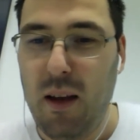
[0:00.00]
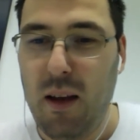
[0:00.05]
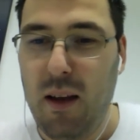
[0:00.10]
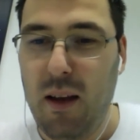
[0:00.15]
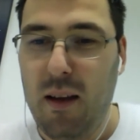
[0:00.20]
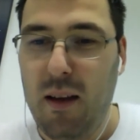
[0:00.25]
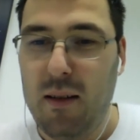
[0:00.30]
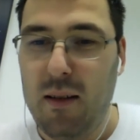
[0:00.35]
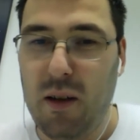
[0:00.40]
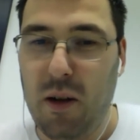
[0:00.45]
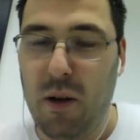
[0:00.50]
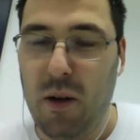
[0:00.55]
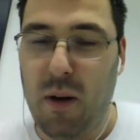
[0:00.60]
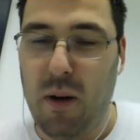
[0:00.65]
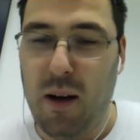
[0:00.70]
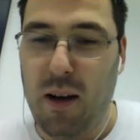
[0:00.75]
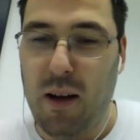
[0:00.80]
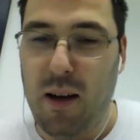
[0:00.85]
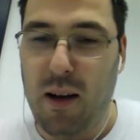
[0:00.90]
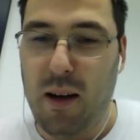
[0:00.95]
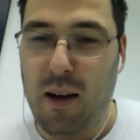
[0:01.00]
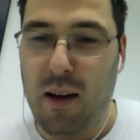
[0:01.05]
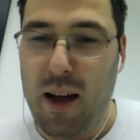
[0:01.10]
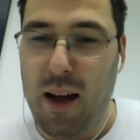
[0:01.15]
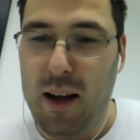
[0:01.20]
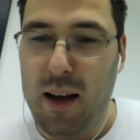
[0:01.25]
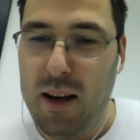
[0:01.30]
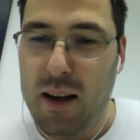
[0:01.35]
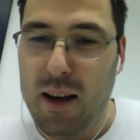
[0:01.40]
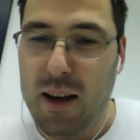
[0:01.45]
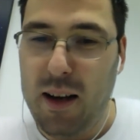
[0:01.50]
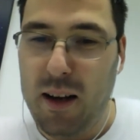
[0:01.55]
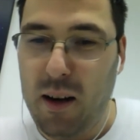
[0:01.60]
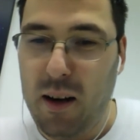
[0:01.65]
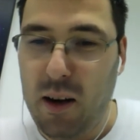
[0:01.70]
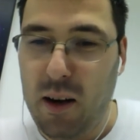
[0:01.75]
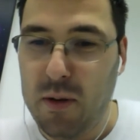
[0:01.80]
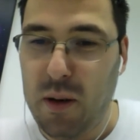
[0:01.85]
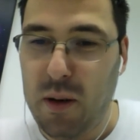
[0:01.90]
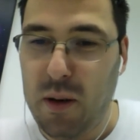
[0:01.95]
So, any
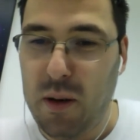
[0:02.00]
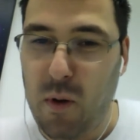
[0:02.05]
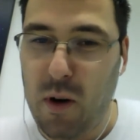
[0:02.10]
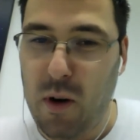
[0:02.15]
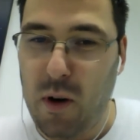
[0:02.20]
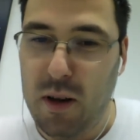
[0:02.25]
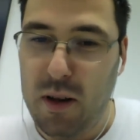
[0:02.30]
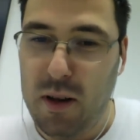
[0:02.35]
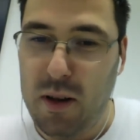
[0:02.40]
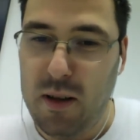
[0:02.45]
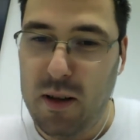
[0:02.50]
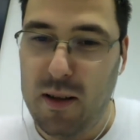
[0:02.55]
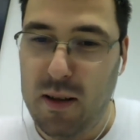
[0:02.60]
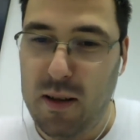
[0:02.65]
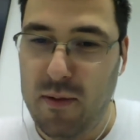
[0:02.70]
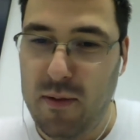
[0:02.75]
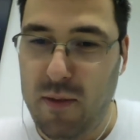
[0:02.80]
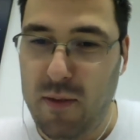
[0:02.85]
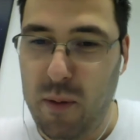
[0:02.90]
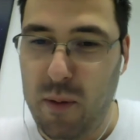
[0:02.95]
closing words from